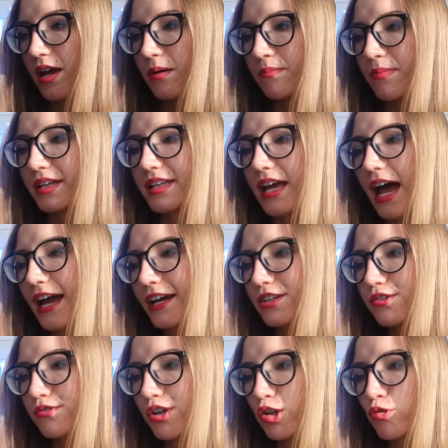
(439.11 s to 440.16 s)
But I
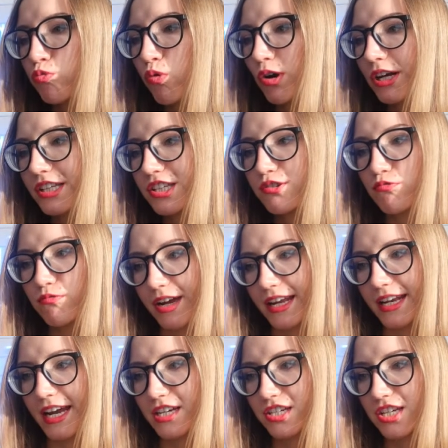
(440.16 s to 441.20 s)
do not want to wait
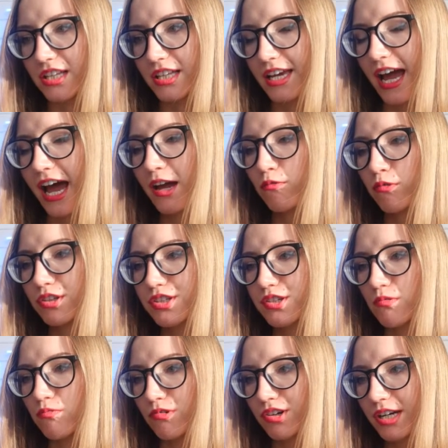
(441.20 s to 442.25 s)
actually, I want
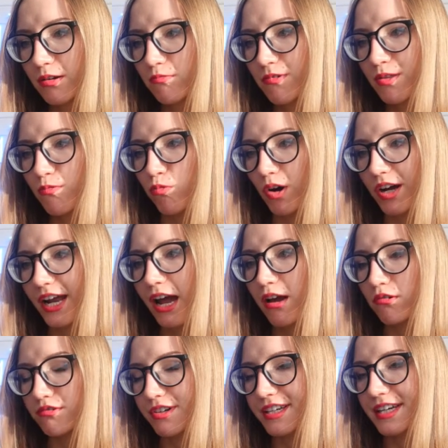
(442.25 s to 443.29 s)
to work with what I
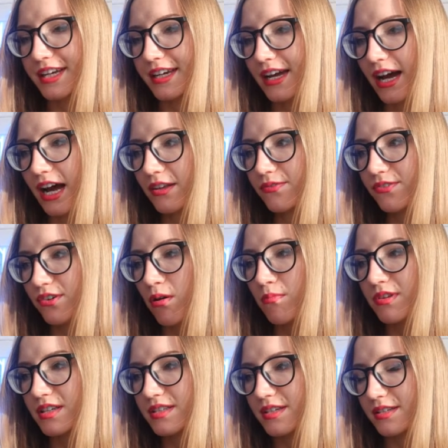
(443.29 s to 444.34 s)
already got from
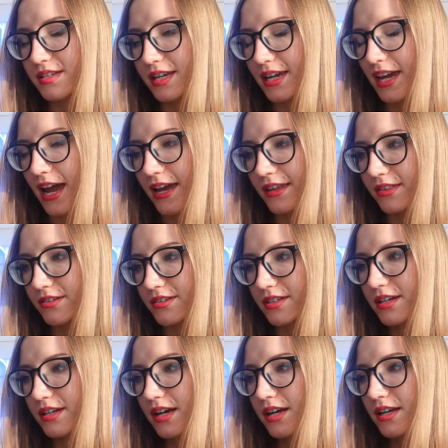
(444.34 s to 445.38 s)
this indicator.
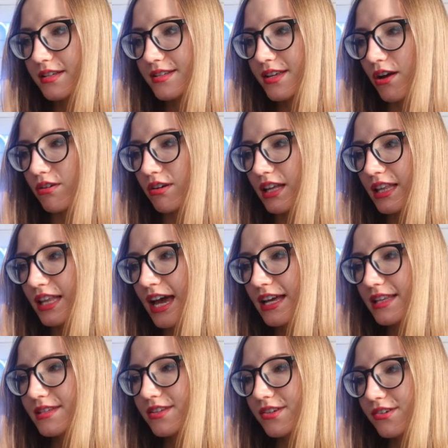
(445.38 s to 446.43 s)
So
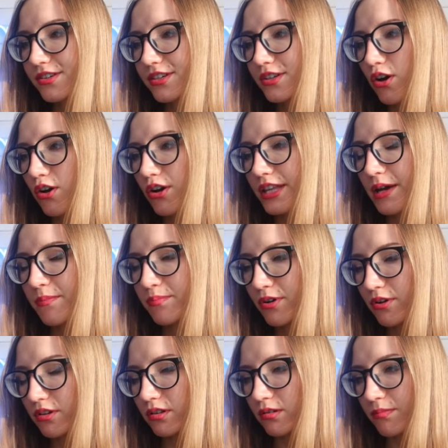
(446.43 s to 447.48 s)
let's earn on a
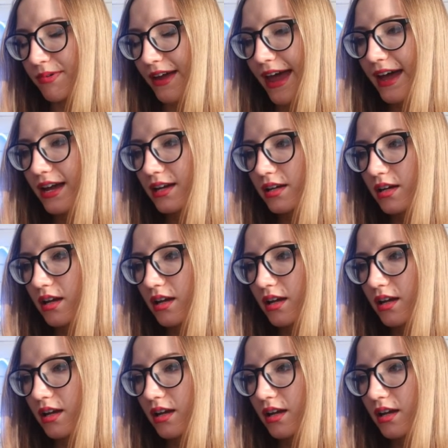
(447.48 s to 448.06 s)
pullback,